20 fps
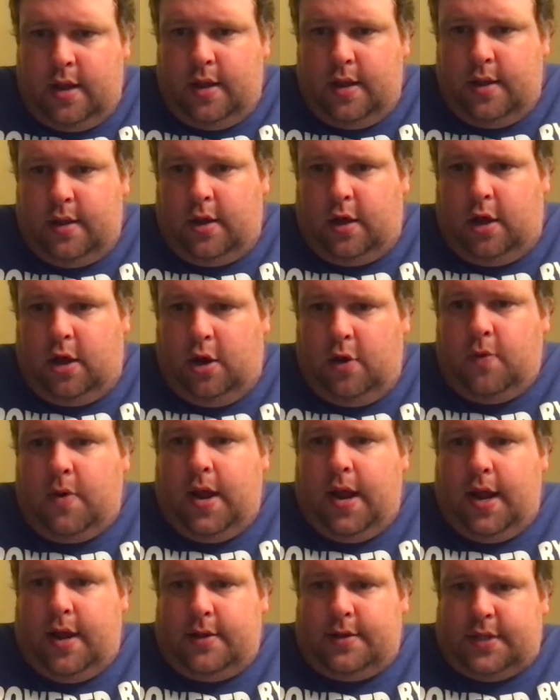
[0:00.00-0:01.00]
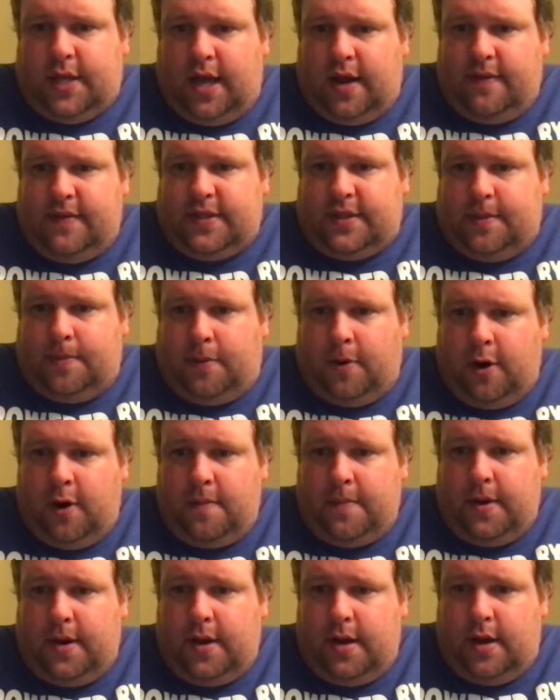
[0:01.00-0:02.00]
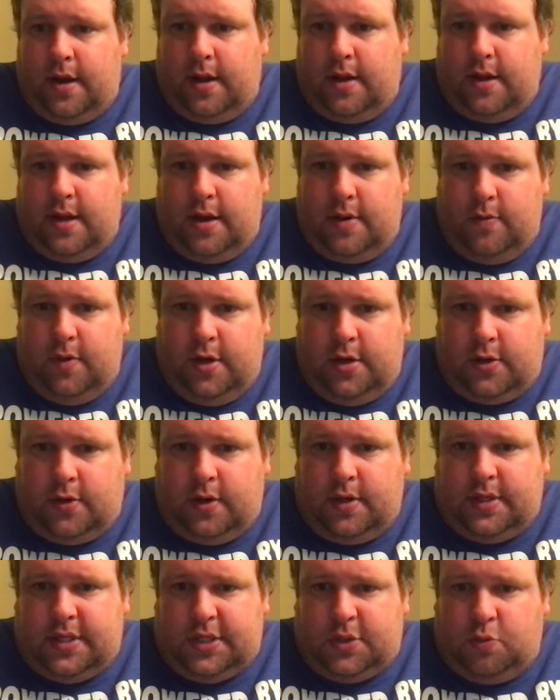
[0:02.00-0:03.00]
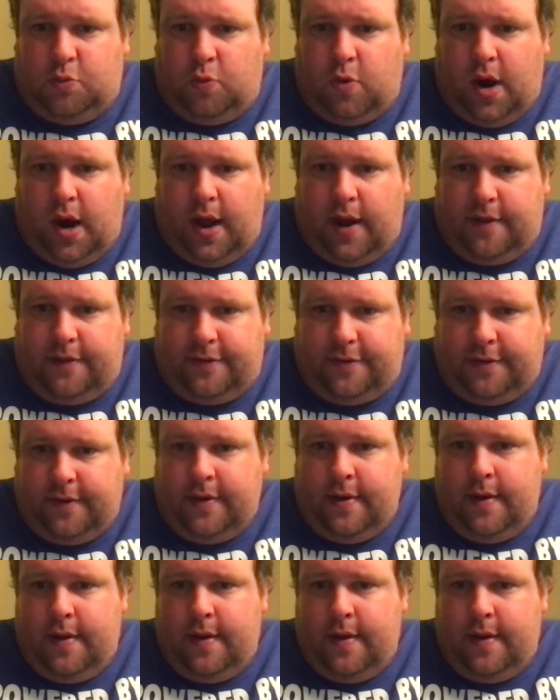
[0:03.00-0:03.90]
in the hallway outside of his apartment and then rejoins his wife